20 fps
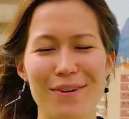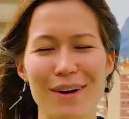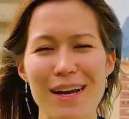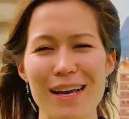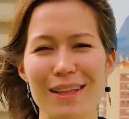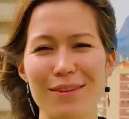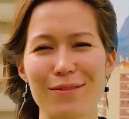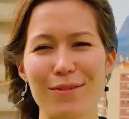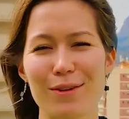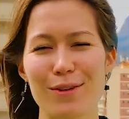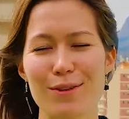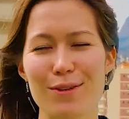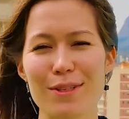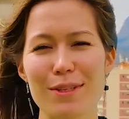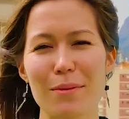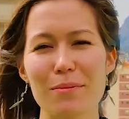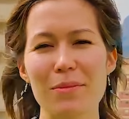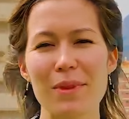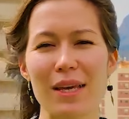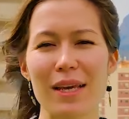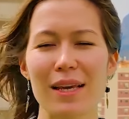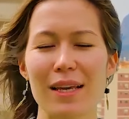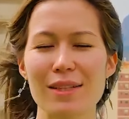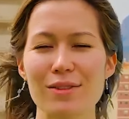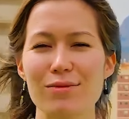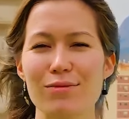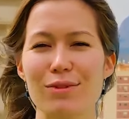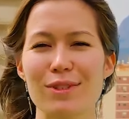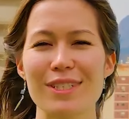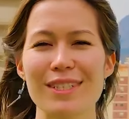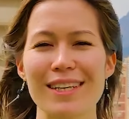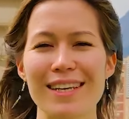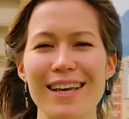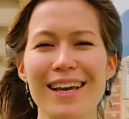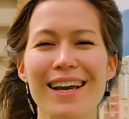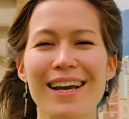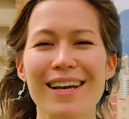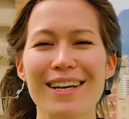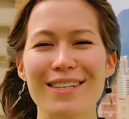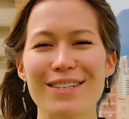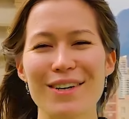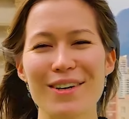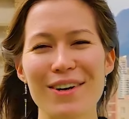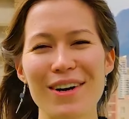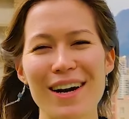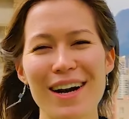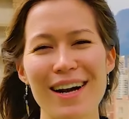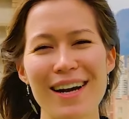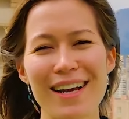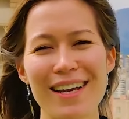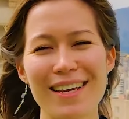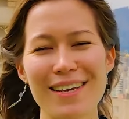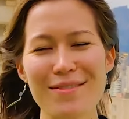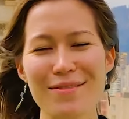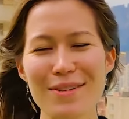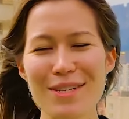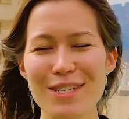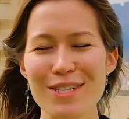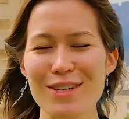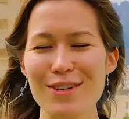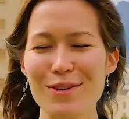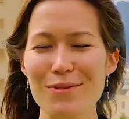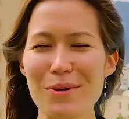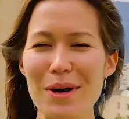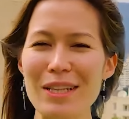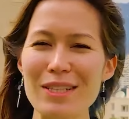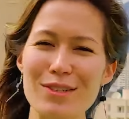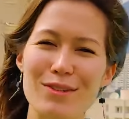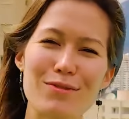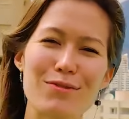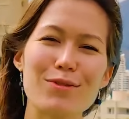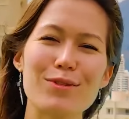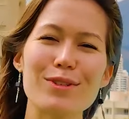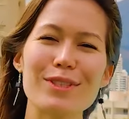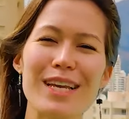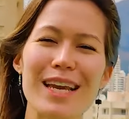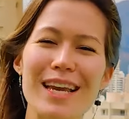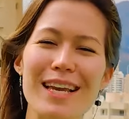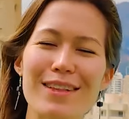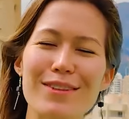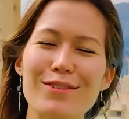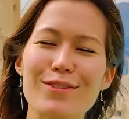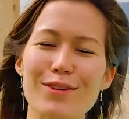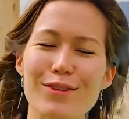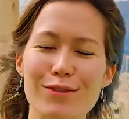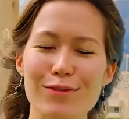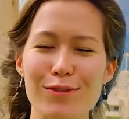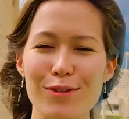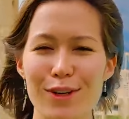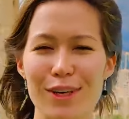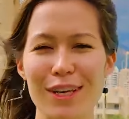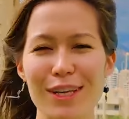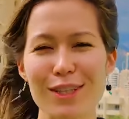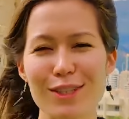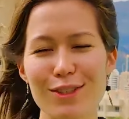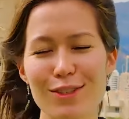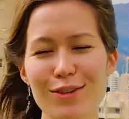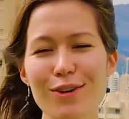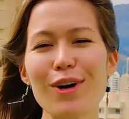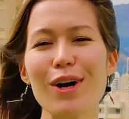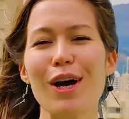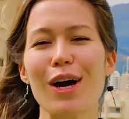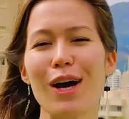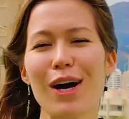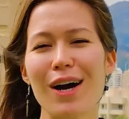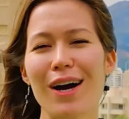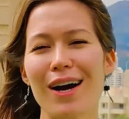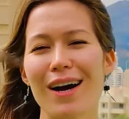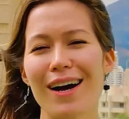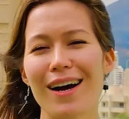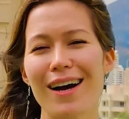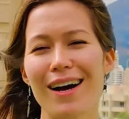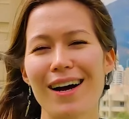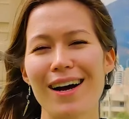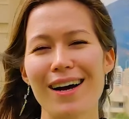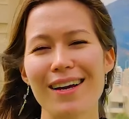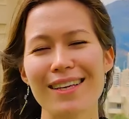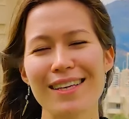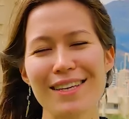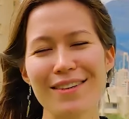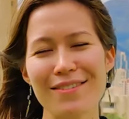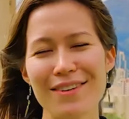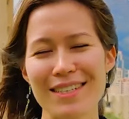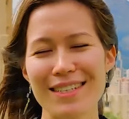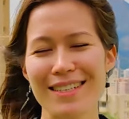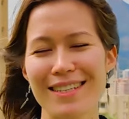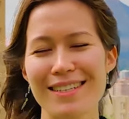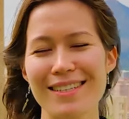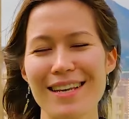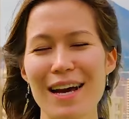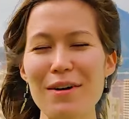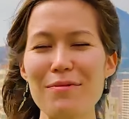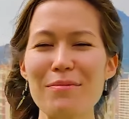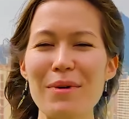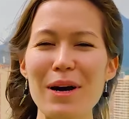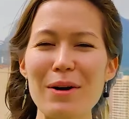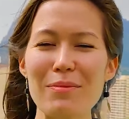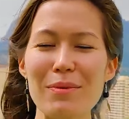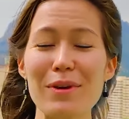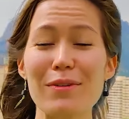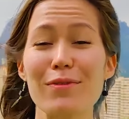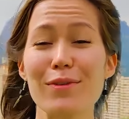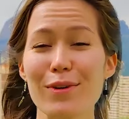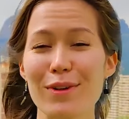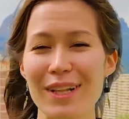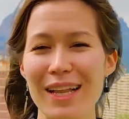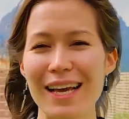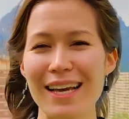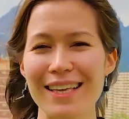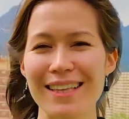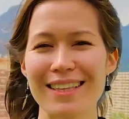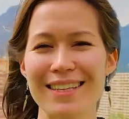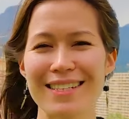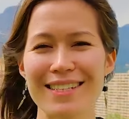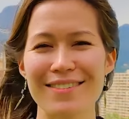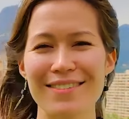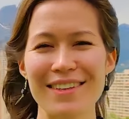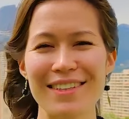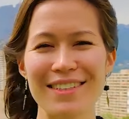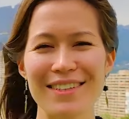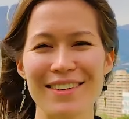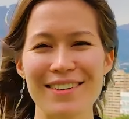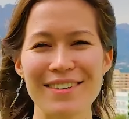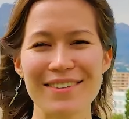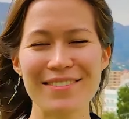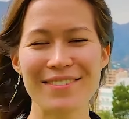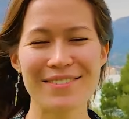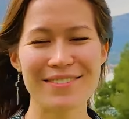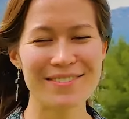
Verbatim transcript: find for you something interesting. So I wish you a wonderful day, and don't forget to give us a thumb up if you like this video.